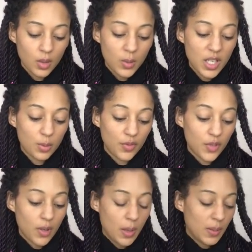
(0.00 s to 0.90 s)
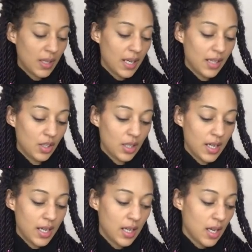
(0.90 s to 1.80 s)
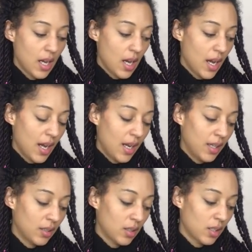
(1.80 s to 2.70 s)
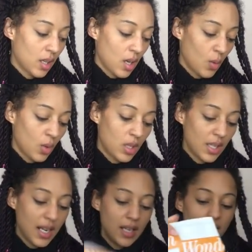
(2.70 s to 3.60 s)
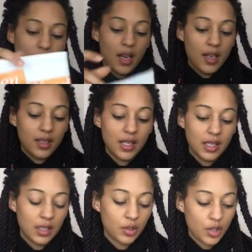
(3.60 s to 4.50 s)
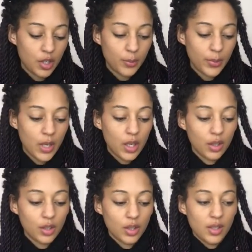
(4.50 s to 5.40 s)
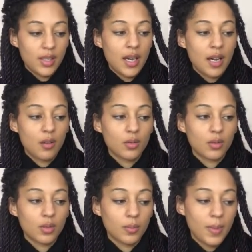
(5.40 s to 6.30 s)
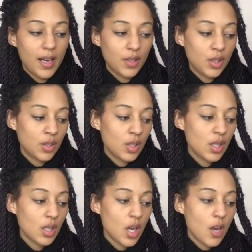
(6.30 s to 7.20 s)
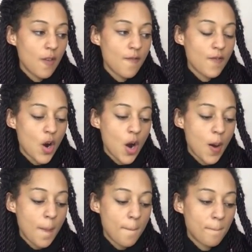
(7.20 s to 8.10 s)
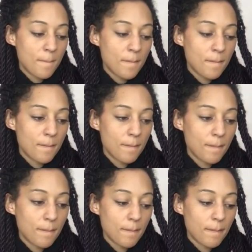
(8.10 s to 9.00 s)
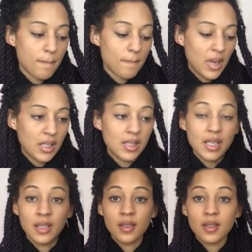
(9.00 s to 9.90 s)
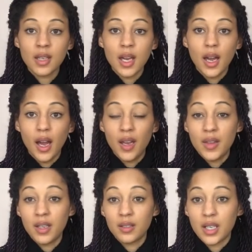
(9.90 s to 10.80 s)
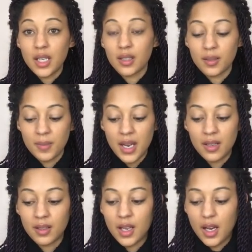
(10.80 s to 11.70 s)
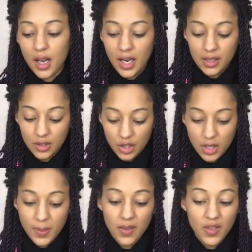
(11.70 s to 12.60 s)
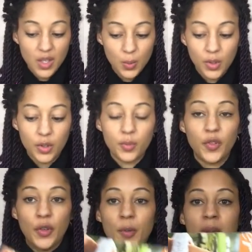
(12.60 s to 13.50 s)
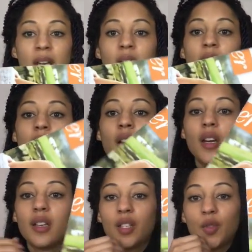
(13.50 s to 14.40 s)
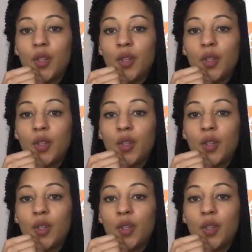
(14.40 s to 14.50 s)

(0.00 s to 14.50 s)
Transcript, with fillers: a week before I was ill actually and one of the ladies at her knitting group cuts out patterns from magazines and then takes them in and she picked this one up for me it's